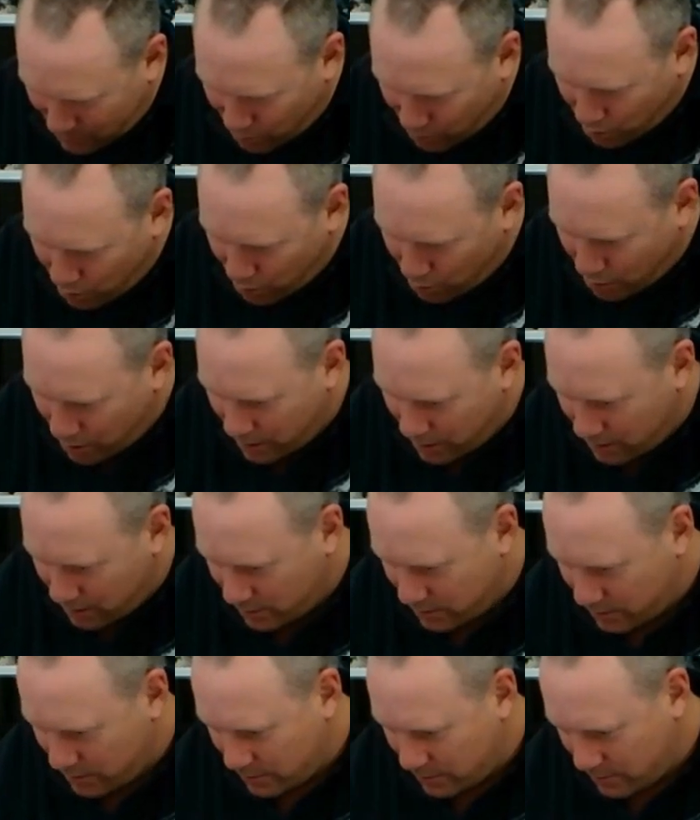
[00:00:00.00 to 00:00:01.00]
Whew.
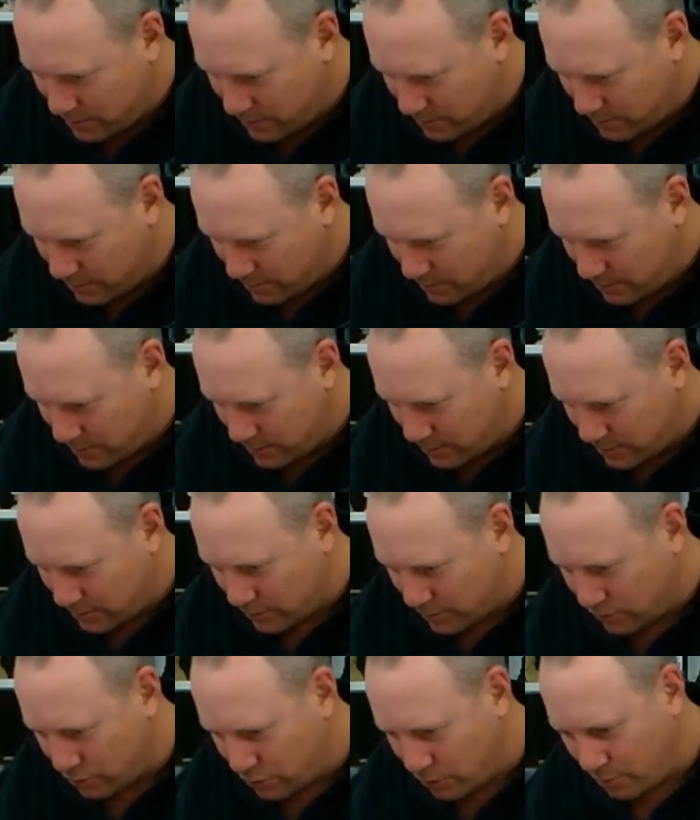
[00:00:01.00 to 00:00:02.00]
That's a
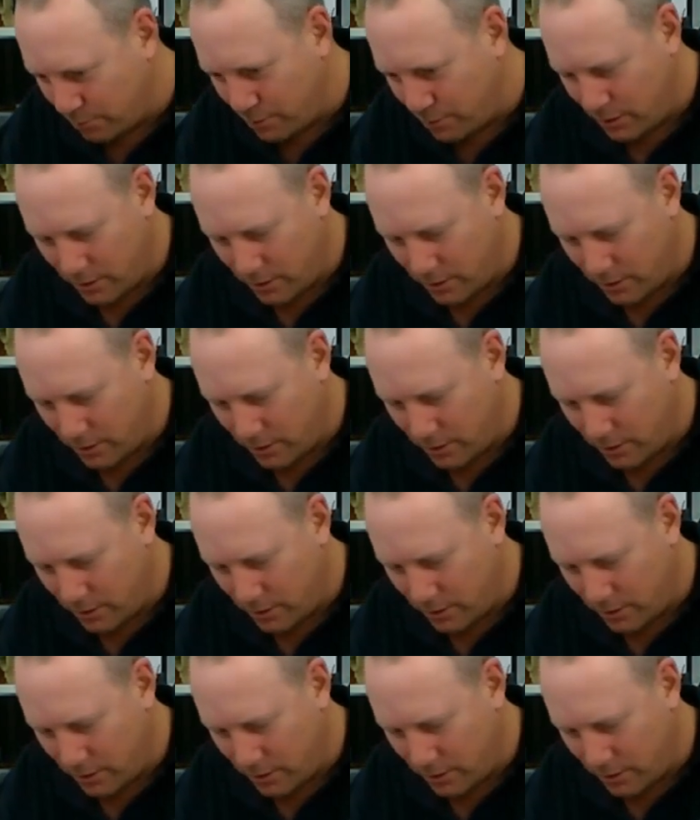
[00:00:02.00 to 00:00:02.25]
job.